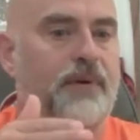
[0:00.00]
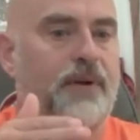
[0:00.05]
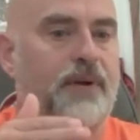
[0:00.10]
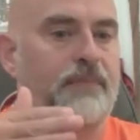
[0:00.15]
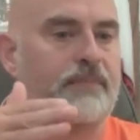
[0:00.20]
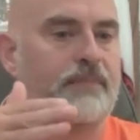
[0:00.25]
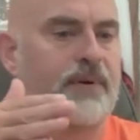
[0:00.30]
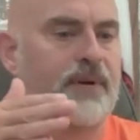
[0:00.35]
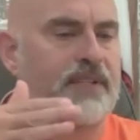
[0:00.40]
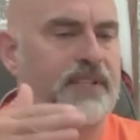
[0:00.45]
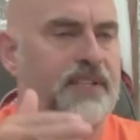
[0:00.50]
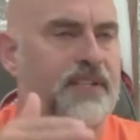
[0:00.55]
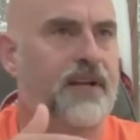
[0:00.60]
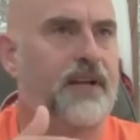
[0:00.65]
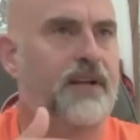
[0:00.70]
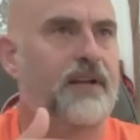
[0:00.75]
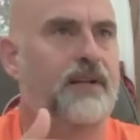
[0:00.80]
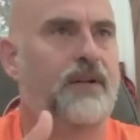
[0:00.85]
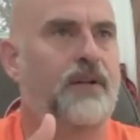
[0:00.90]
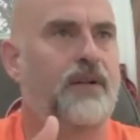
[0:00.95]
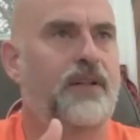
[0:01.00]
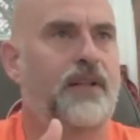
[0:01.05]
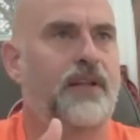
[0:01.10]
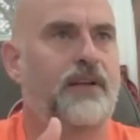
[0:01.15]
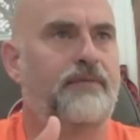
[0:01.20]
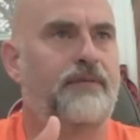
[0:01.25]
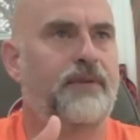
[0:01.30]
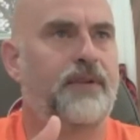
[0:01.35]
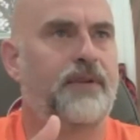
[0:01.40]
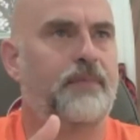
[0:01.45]
but particularly
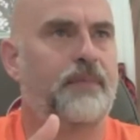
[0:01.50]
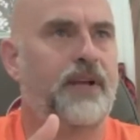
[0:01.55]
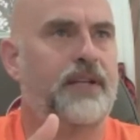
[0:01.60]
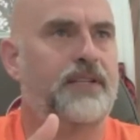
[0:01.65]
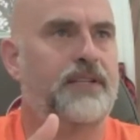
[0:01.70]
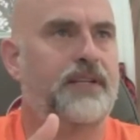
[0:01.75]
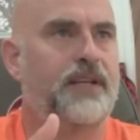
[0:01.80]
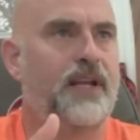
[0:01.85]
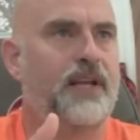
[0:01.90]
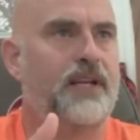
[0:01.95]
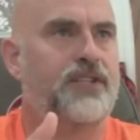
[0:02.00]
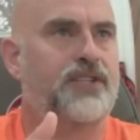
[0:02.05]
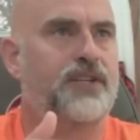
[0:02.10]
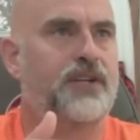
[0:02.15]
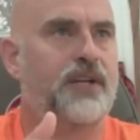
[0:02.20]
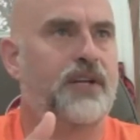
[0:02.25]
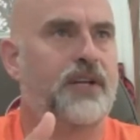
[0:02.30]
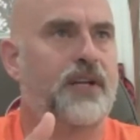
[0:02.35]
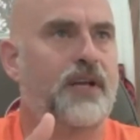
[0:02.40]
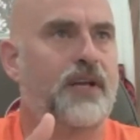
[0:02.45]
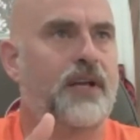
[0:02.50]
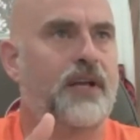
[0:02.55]
for the Métis Nation,